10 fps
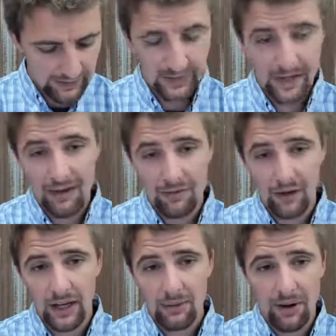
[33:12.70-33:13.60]
Calf
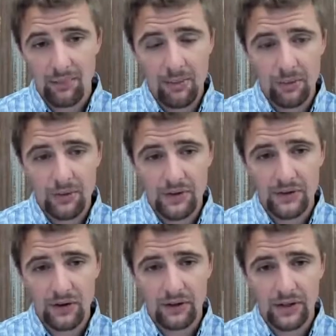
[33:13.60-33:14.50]
claim, I put this
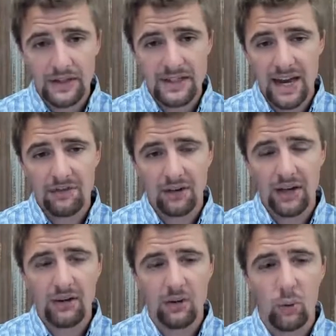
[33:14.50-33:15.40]
on the list. Calf
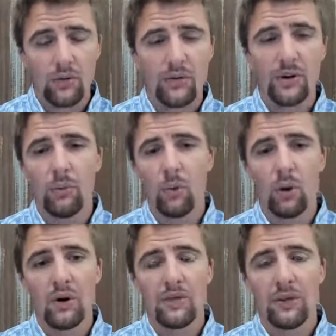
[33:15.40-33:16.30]
claim or orphan no
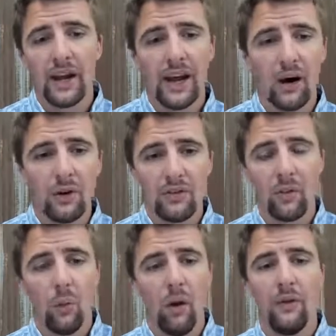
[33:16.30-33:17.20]
more. If your cow
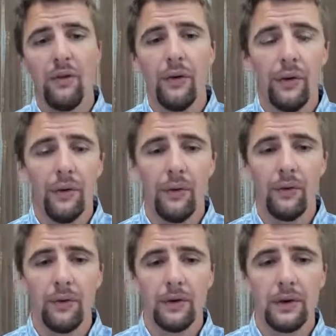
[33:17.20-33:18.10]
doesn't want to
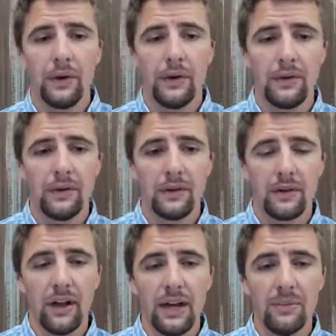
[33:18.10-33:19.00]

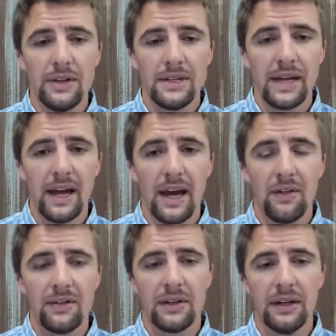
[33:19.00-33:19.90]
claim these
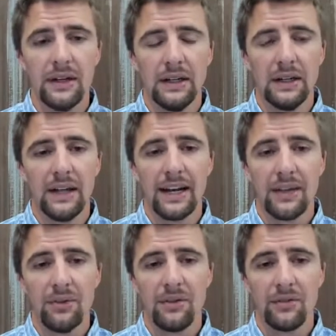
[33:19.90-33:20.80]
calves, that
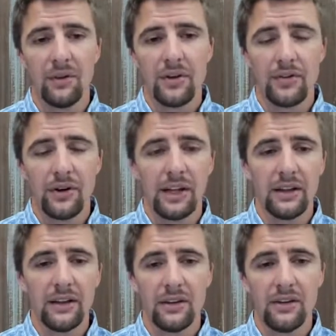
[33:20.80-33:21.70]
can be a frustrating
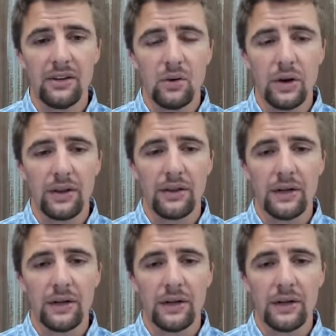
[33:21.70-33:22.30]
thing to deal with.